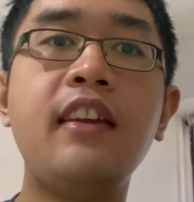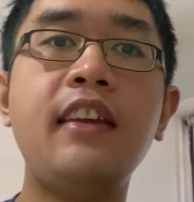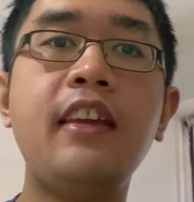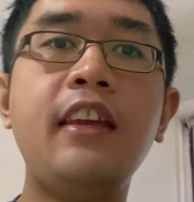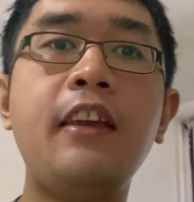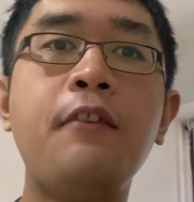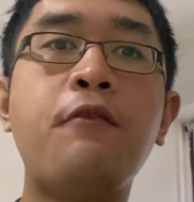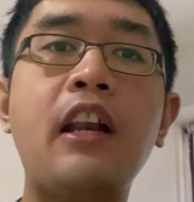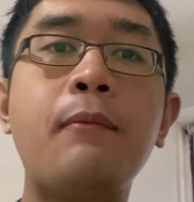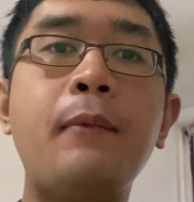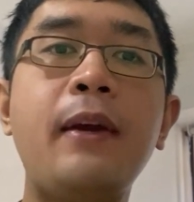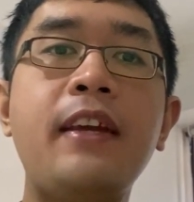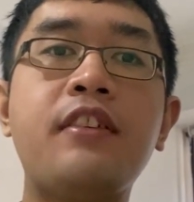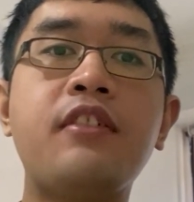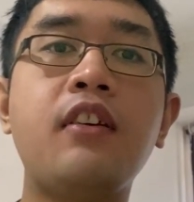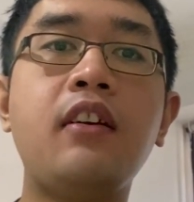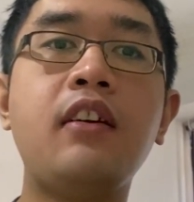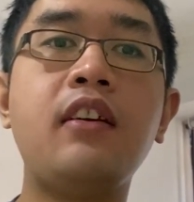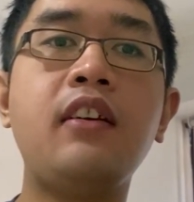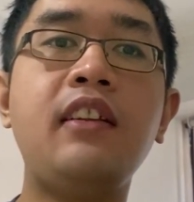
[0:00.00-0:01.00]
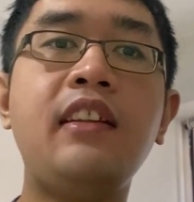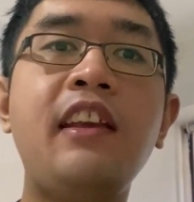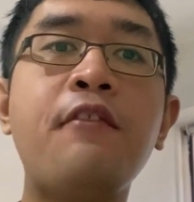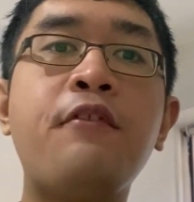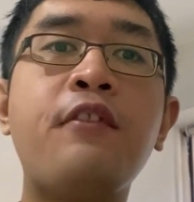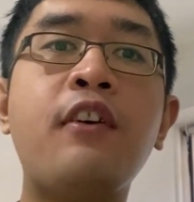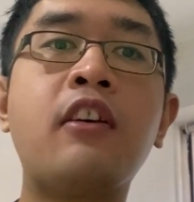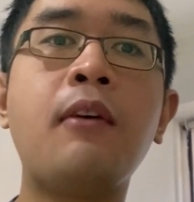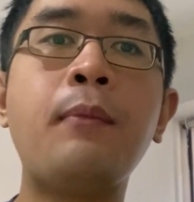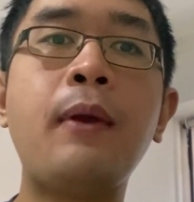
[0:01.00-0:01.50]
If you want to make sure,
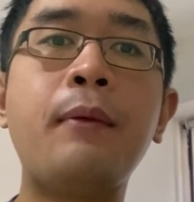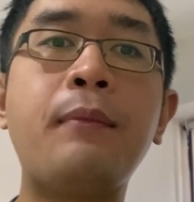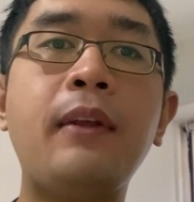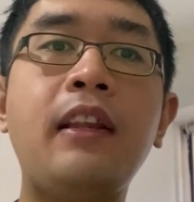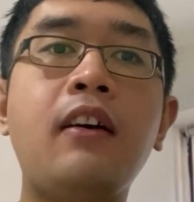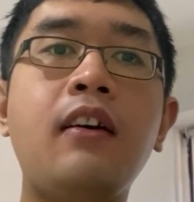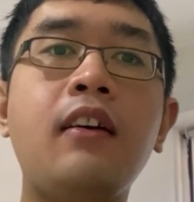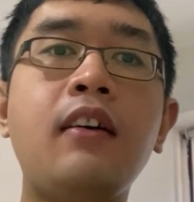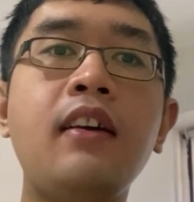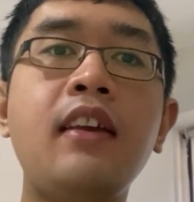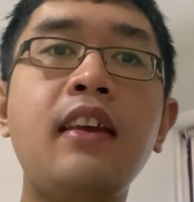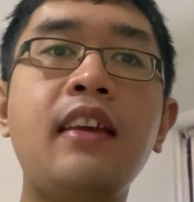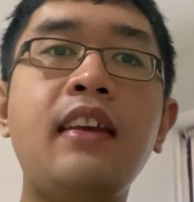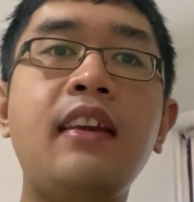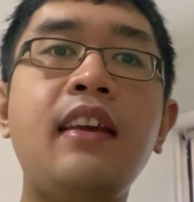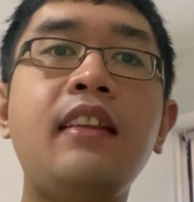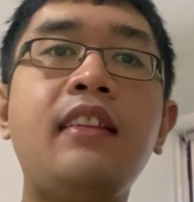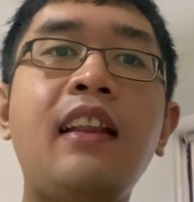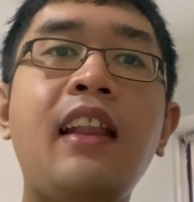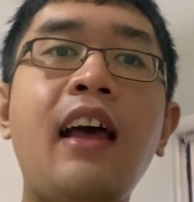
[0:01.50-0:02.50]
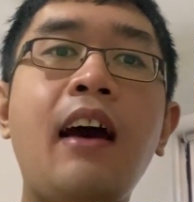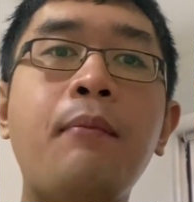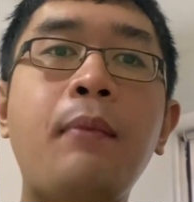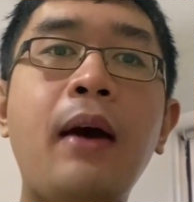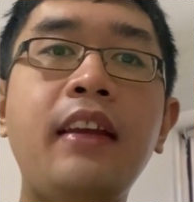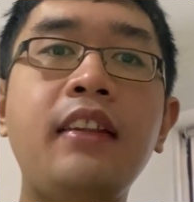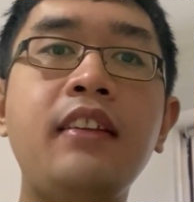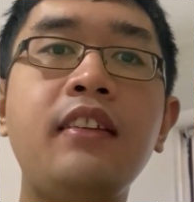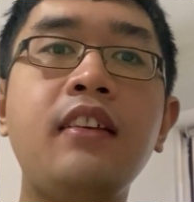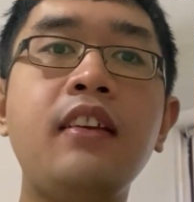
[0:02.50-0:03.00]
leave a comment below, hit the like
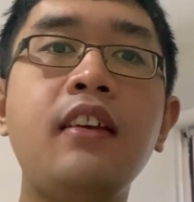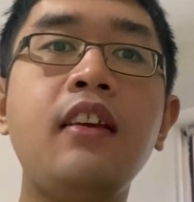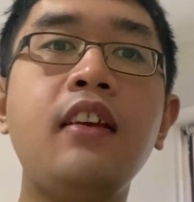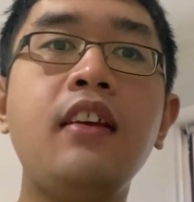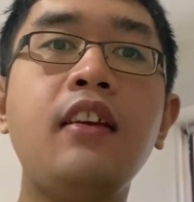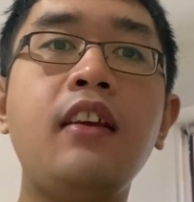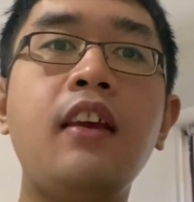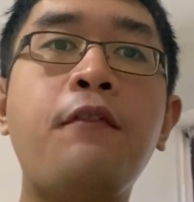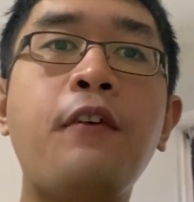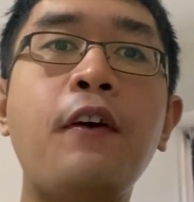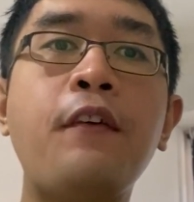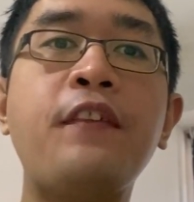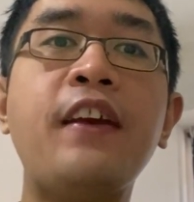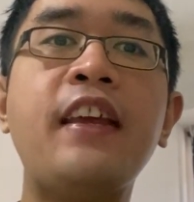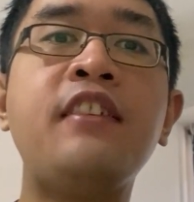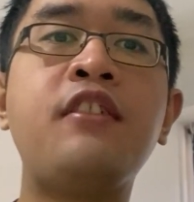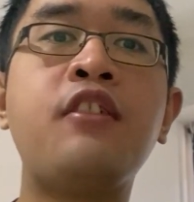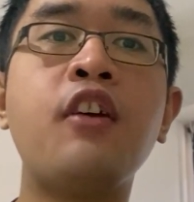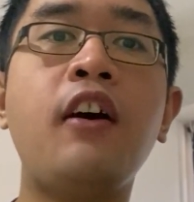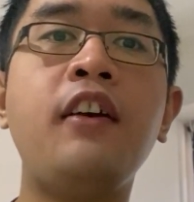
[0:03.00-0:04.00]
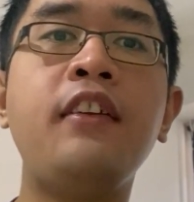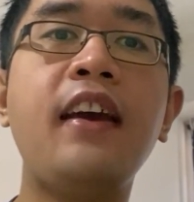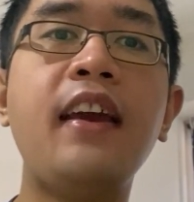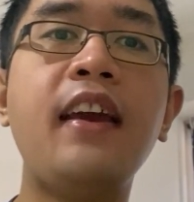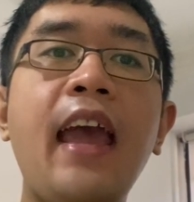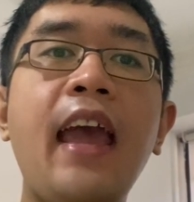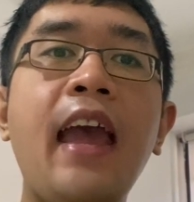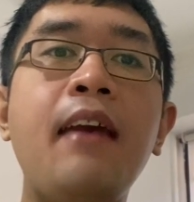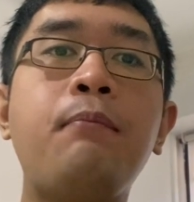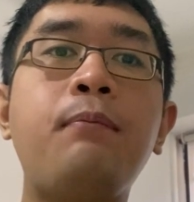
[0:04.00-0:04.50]
button if you've enjoyed
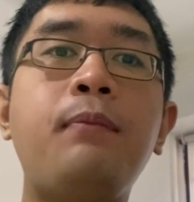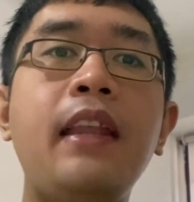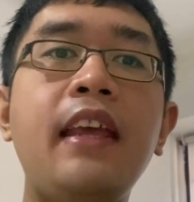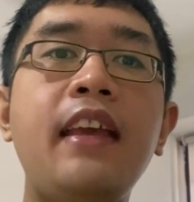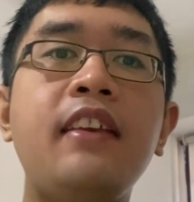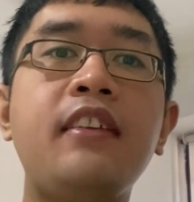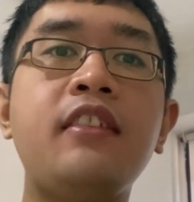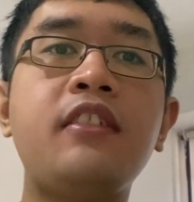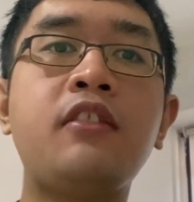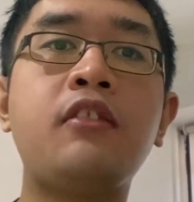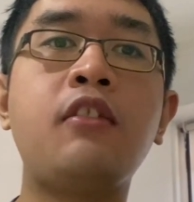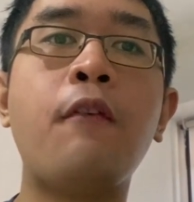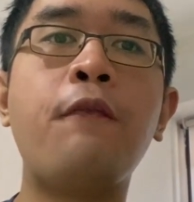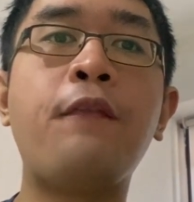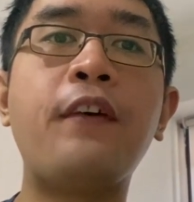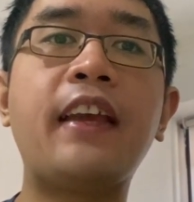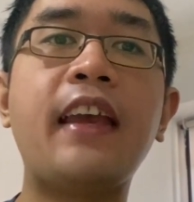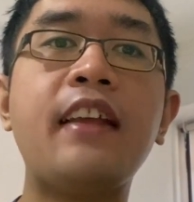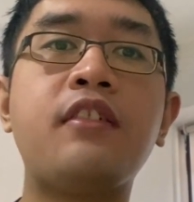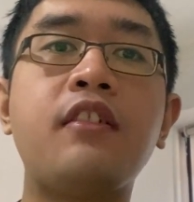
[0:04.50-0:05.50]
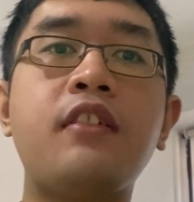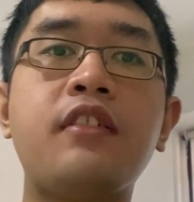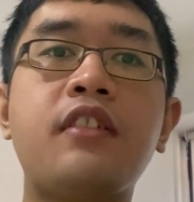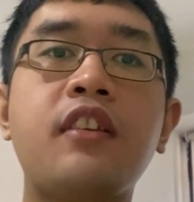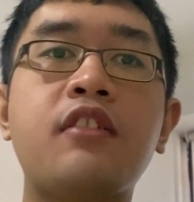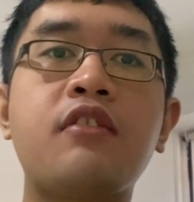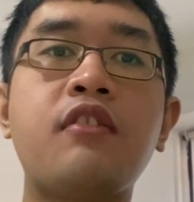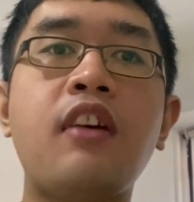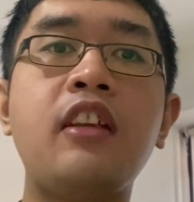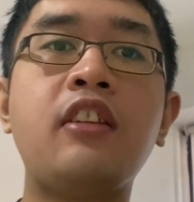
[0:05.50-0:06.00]
and please don't forget to
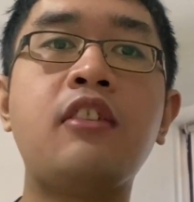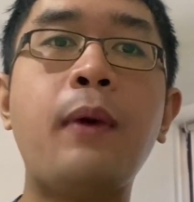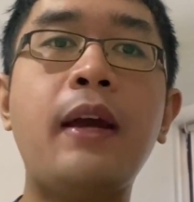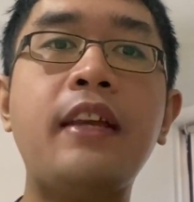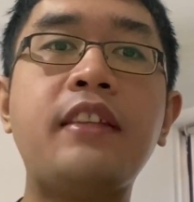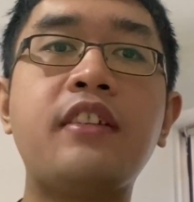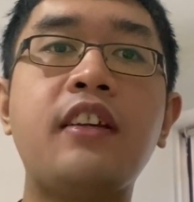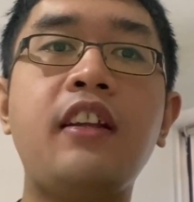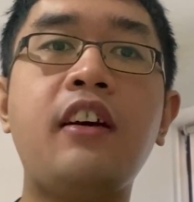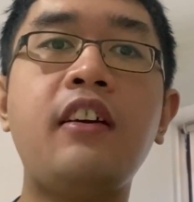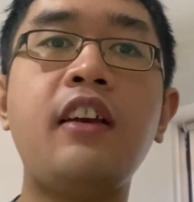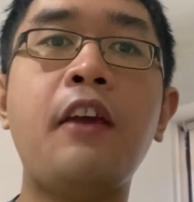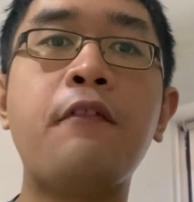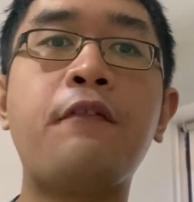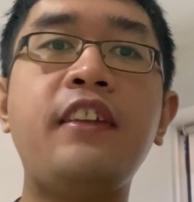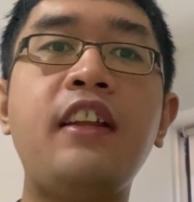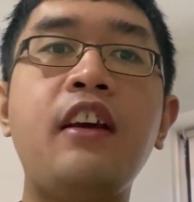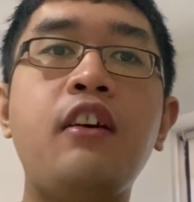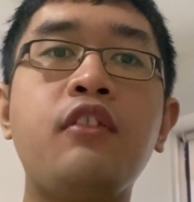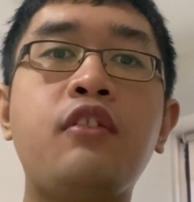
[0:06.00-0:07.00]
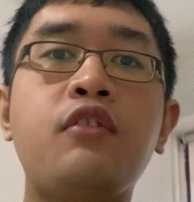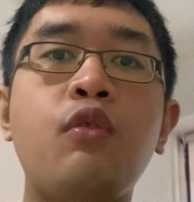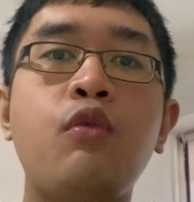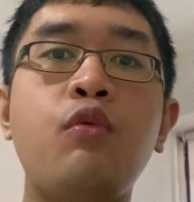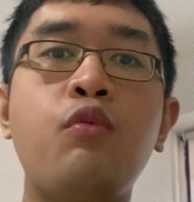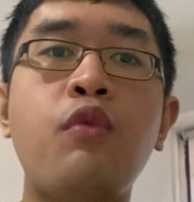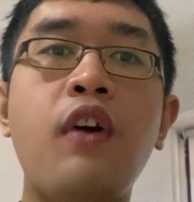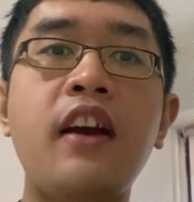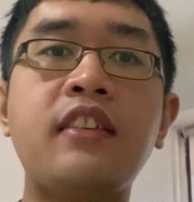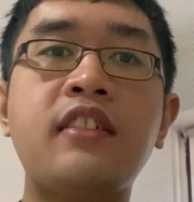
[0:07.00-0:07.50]
subscribe to my channel if you're new to
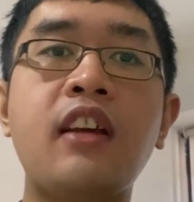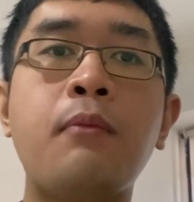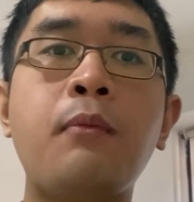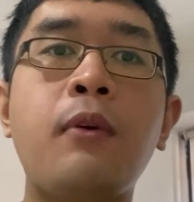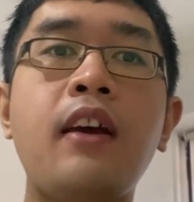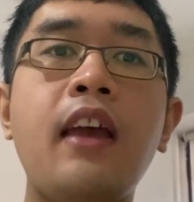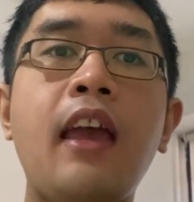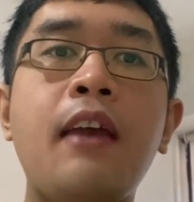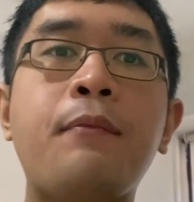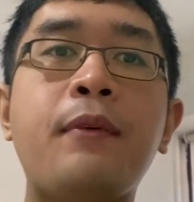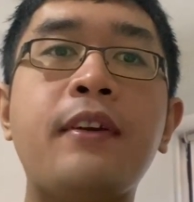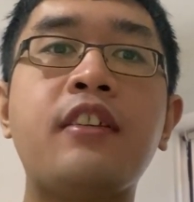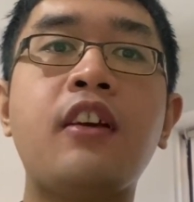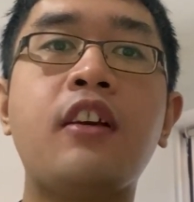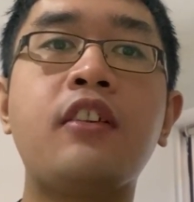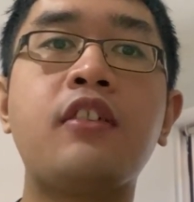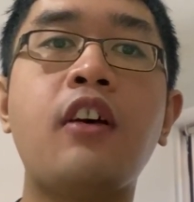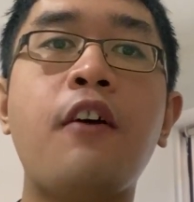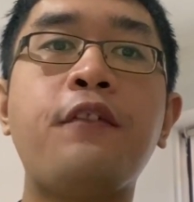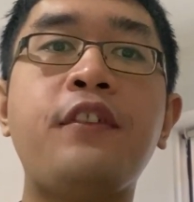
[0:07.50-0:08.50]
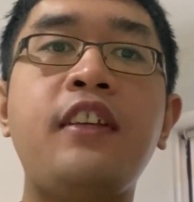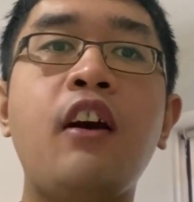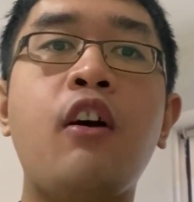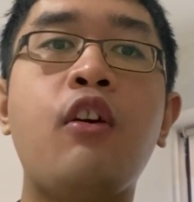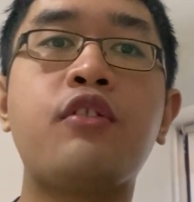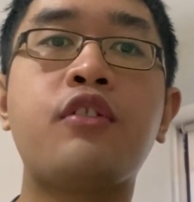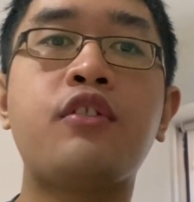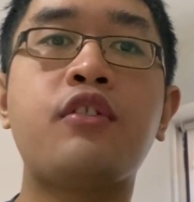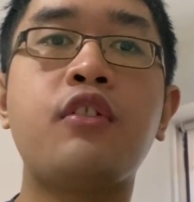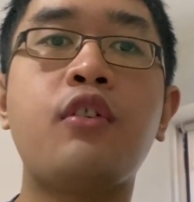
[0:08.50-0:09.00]
watch some more episodes of The
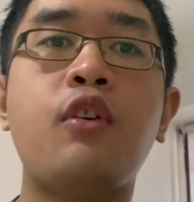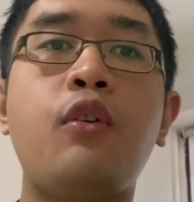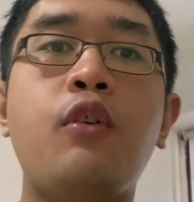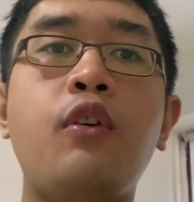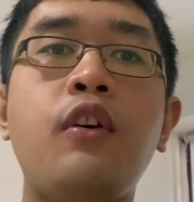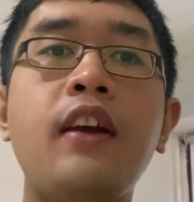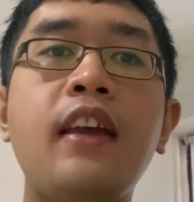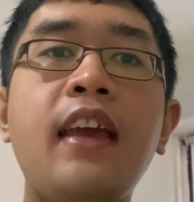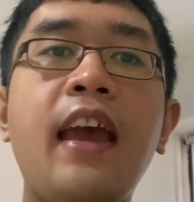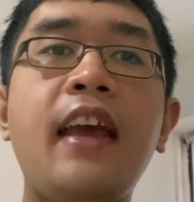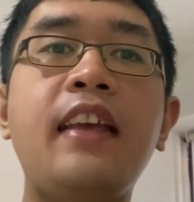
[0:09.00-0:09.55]
ALL Show.